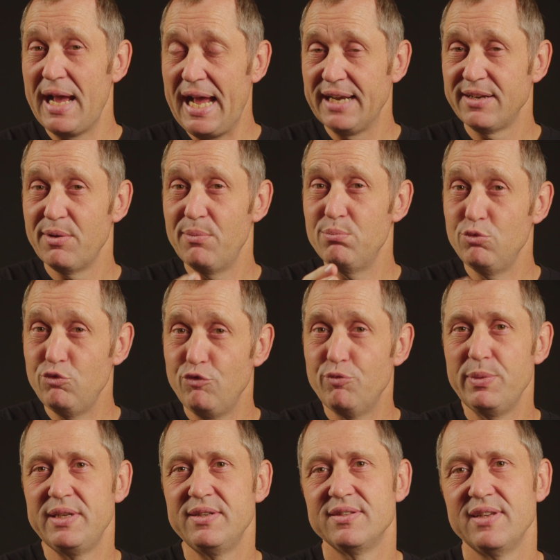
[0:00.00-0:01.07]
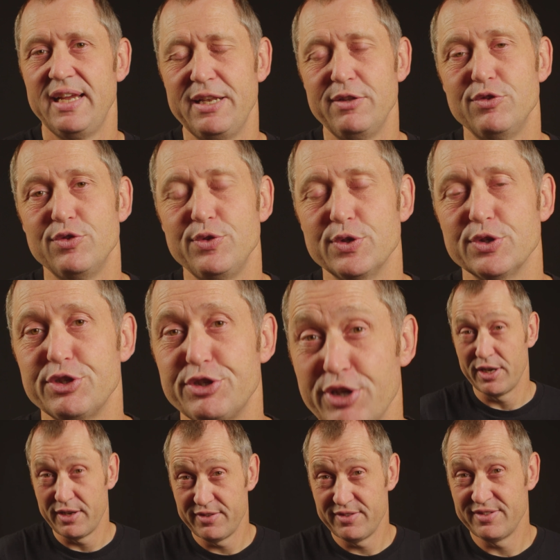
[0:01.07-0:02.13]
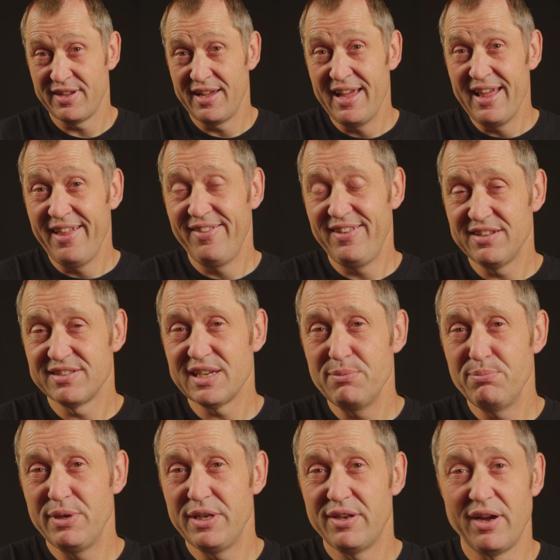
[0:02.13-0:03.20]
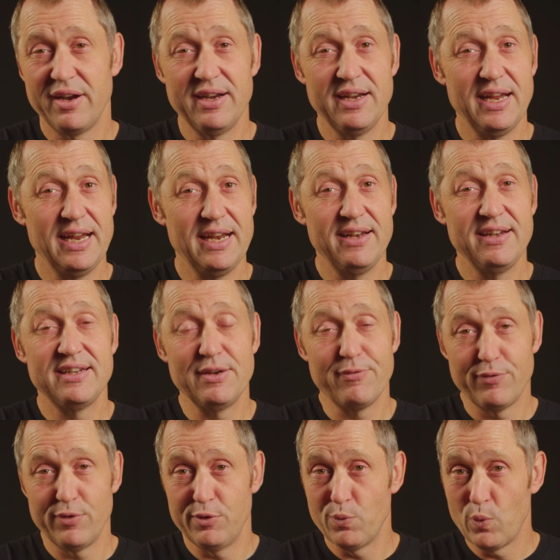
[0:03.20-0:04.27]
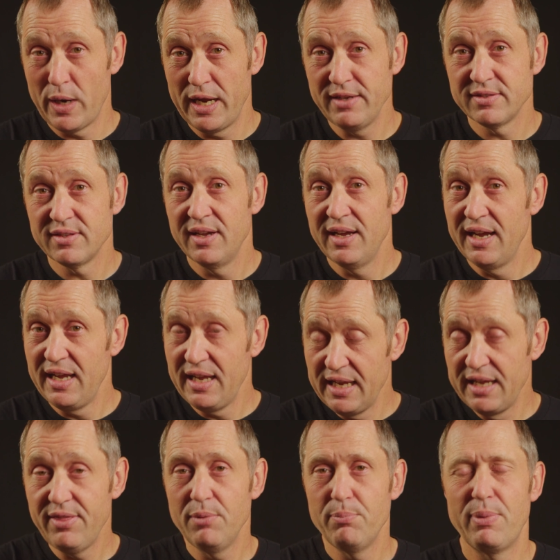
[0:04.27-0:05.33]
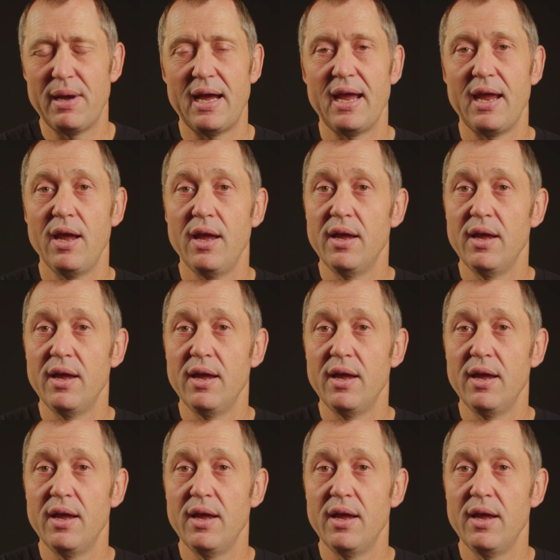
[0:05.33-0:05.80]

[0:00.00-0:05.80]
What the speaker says: add movements into your shots. This can be done in different ways, either by